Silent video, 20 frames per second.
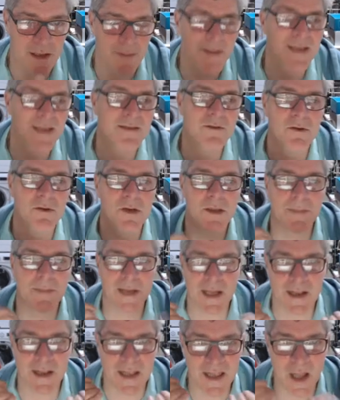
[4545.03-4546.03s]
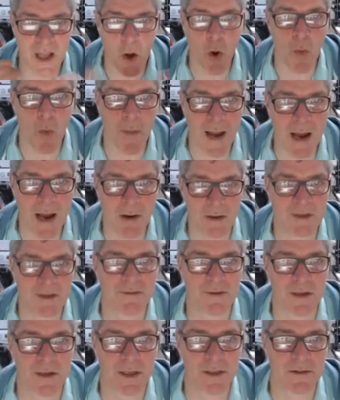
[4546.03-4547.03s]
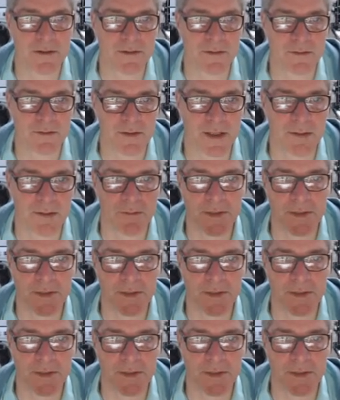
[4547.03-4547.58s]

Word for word: I mean, it's not going to be a low powered device, right?